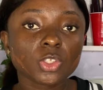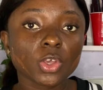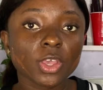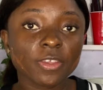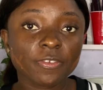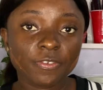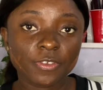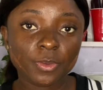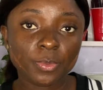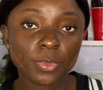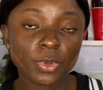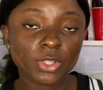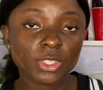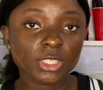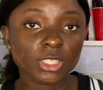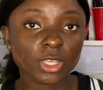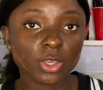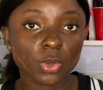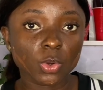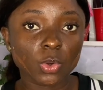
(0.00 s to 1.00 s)
a few
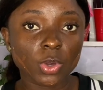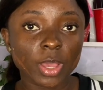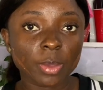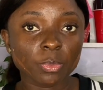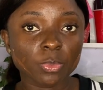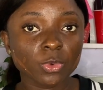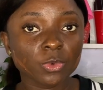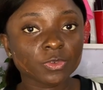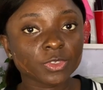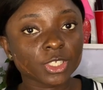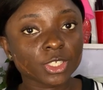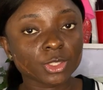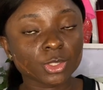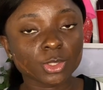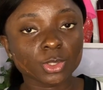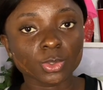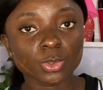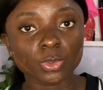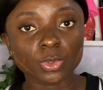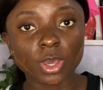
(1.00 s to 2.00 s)
months ago, I moved
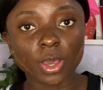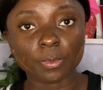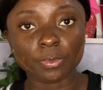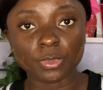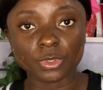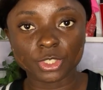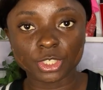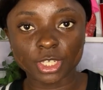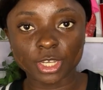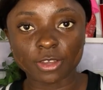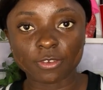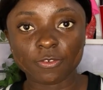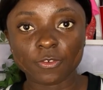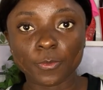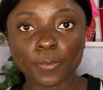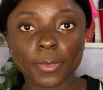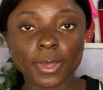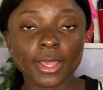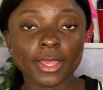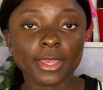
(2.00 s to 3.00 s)
into Abuja for
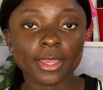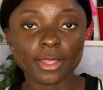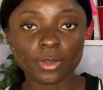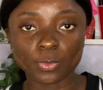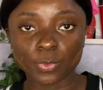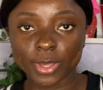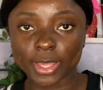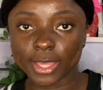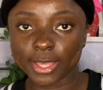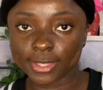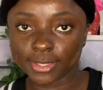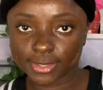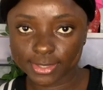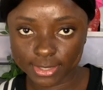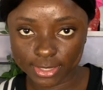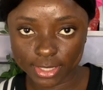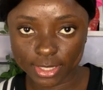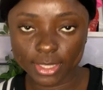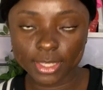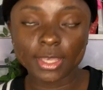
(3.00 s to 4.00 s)
my
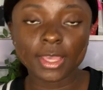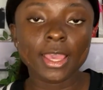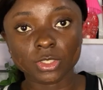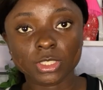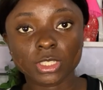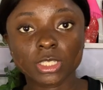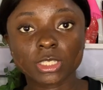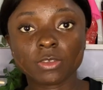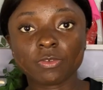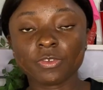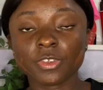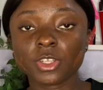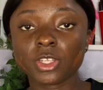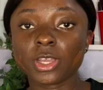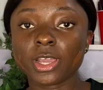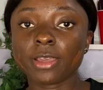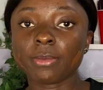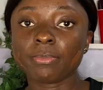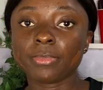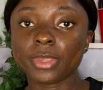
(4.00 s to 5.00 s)
NYSC. There's a video
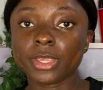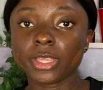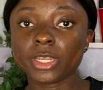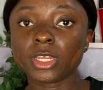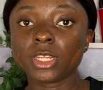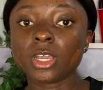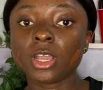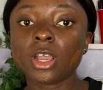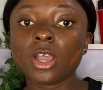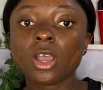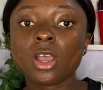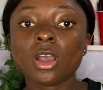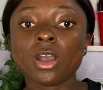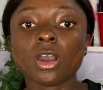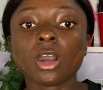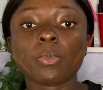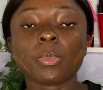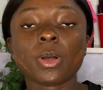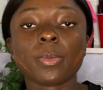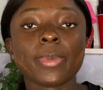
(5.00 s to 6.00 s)
I made
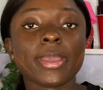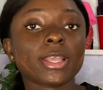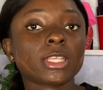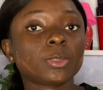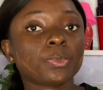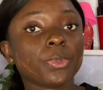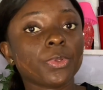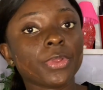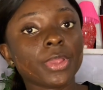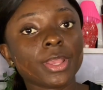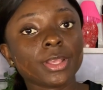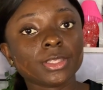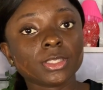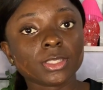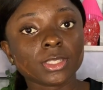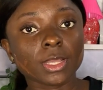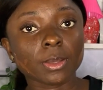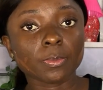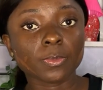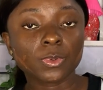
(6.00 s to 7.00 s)
about my experience
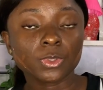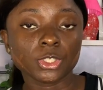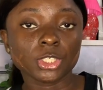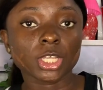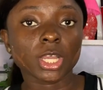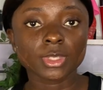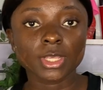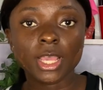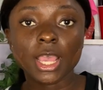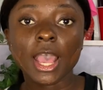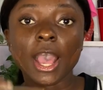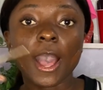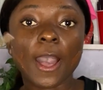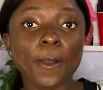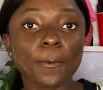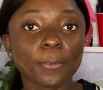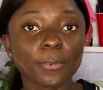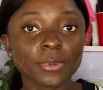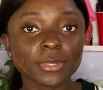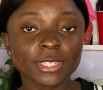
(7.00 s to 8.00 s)
in Abuja.
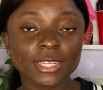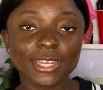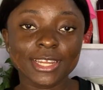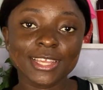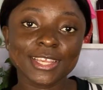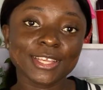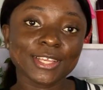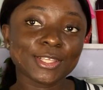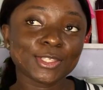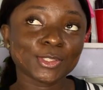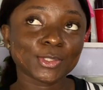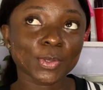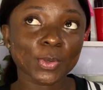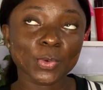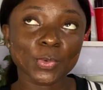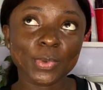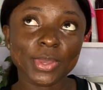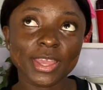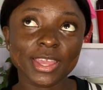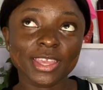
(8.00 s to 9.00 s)
I'll put the link
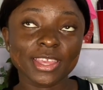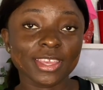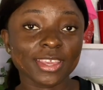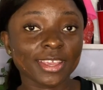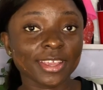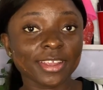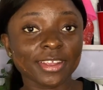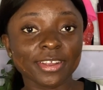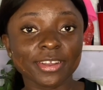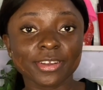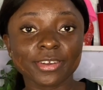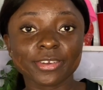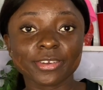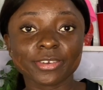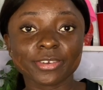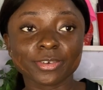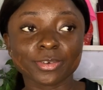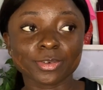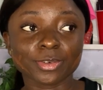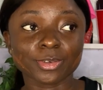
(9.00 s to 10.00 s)
somewhere
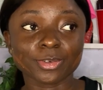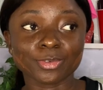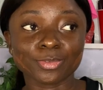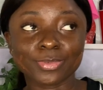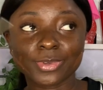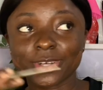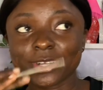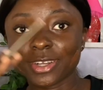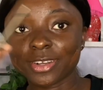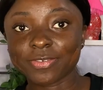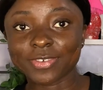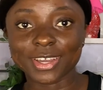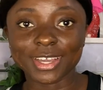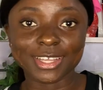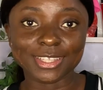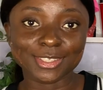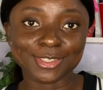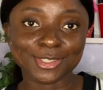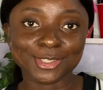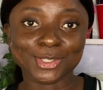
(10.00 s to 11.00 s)
here or wherever
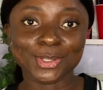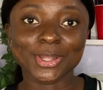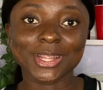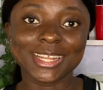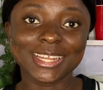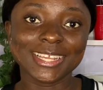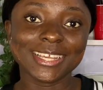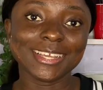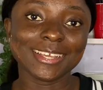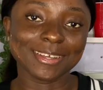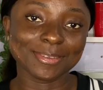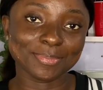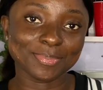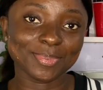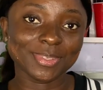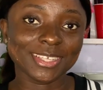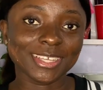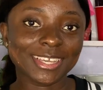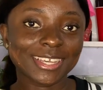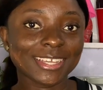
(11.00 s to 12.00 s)
it usually
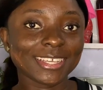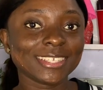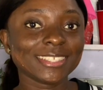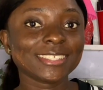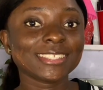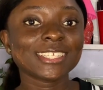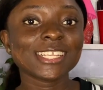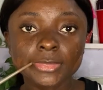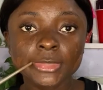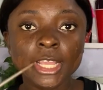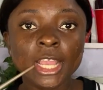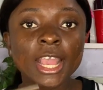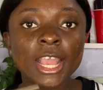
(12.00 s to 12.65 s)
appears.